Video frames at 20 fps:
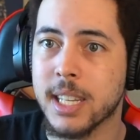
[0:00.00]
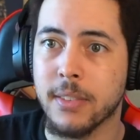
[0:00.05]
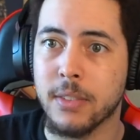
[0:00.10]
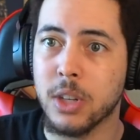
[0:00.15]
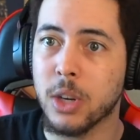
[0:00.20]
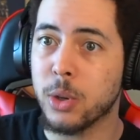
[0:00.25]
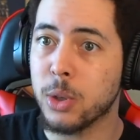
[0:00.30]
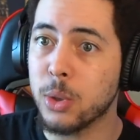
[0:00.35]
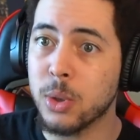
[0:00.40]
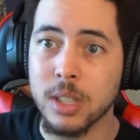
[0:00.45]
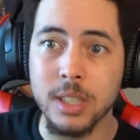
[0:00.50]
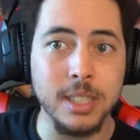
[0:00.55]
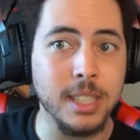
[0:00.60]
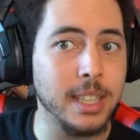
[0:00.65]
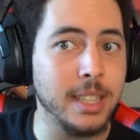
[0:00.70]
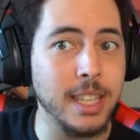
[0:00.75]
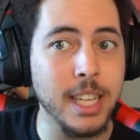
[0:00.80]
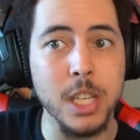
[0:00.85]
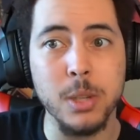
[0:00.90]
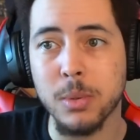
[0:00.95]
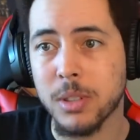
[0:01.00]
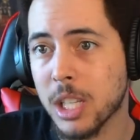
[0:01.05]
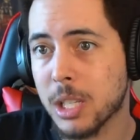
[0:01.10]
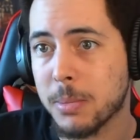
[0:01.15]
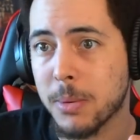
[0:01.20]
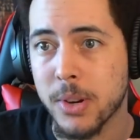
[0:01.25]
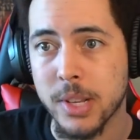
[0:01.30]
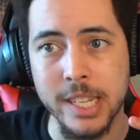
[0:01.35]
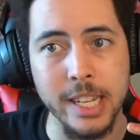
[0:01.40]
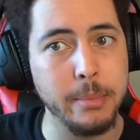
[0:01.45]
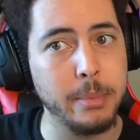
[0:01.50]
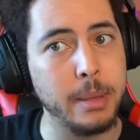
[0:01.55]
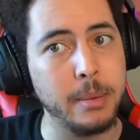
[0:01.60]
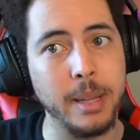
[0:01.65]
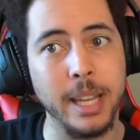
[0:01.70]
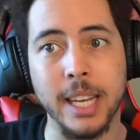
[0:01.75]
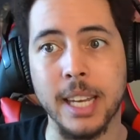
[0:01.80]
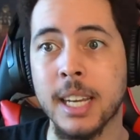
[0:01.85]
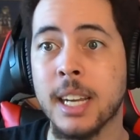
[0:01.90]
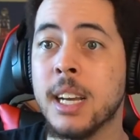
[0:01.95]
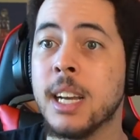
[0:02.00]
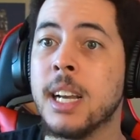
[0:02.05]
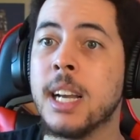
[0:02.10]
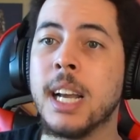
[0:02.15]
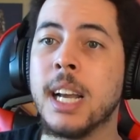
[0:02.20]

If you know you just did this with this person, they'd be like,